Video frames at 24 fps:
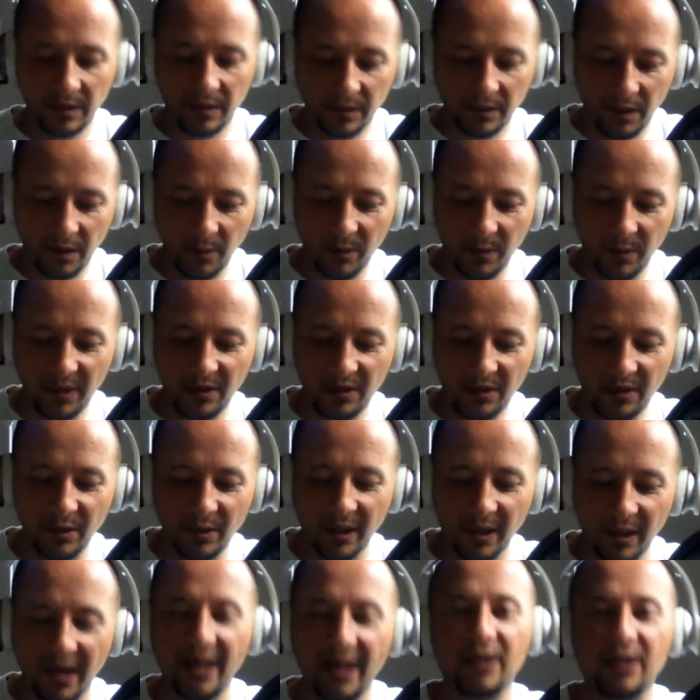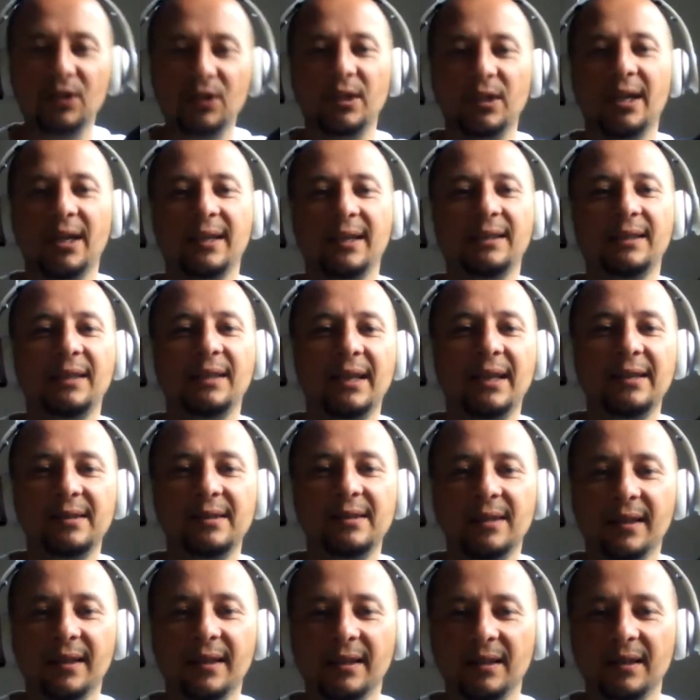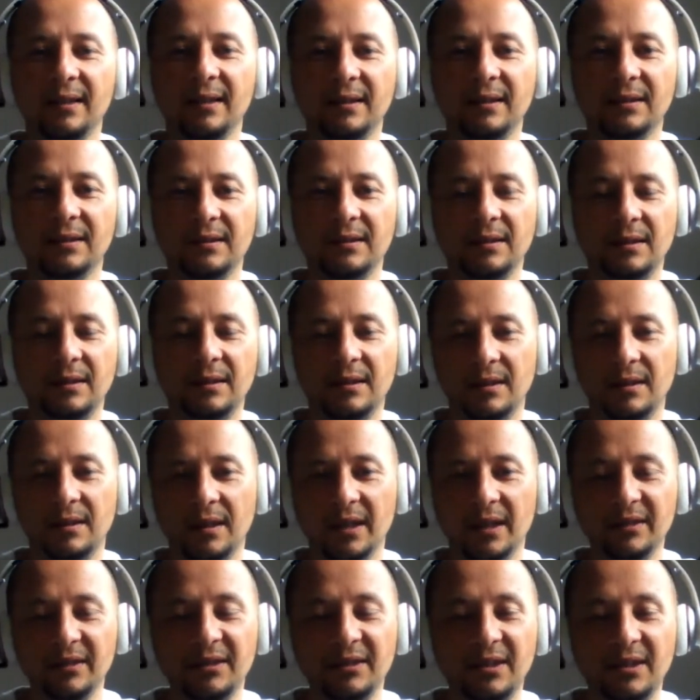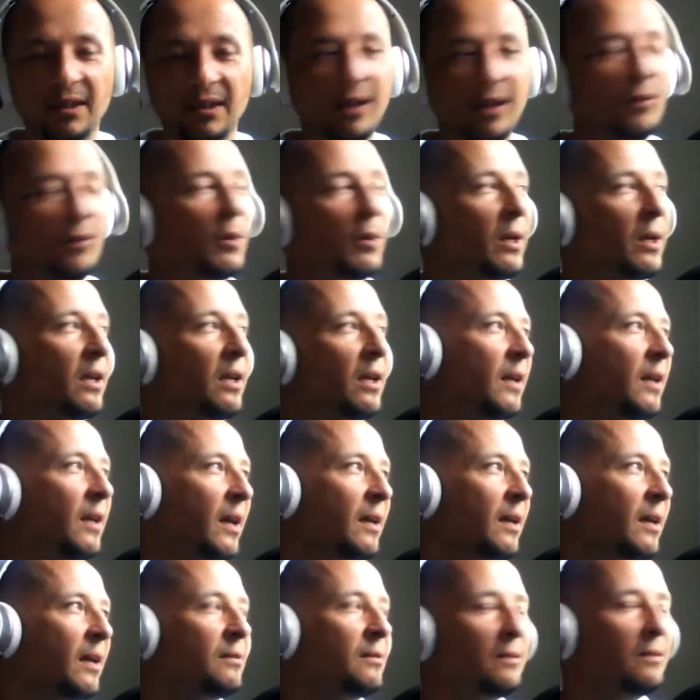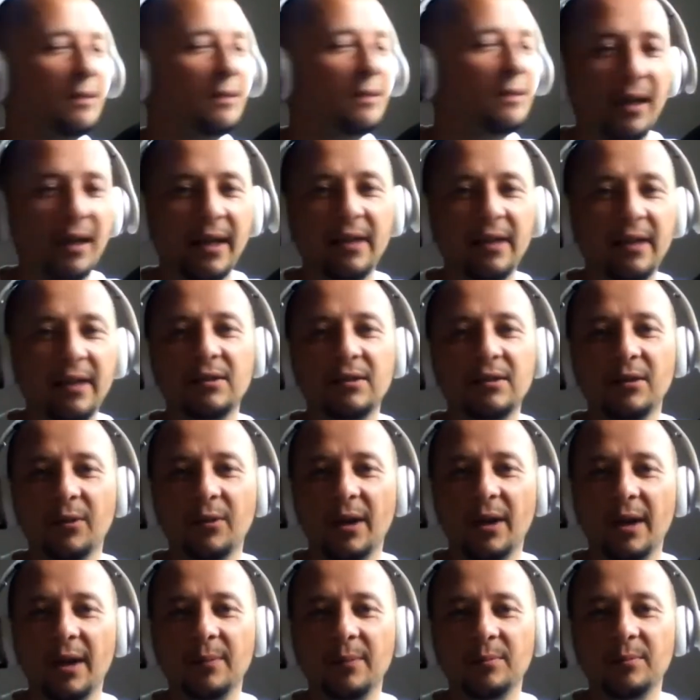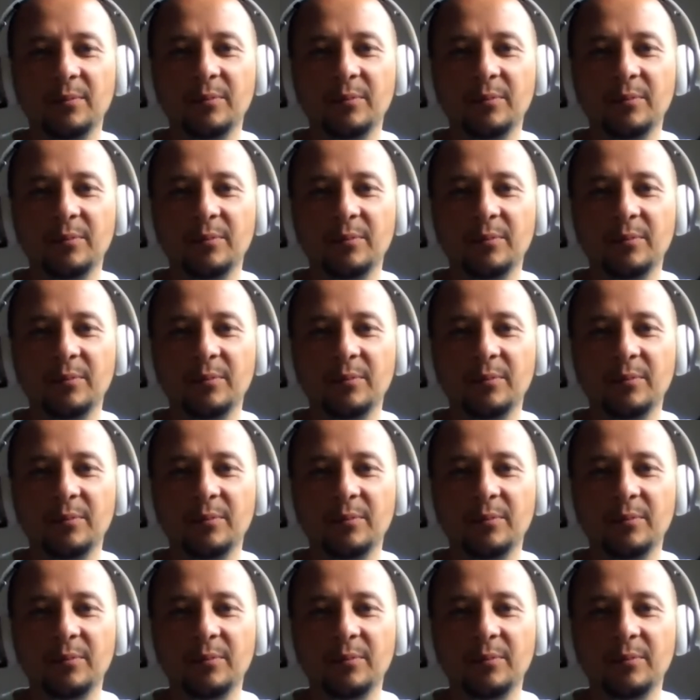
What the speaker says: Can we do a hashtag lenslicker and see if we can get like Instagram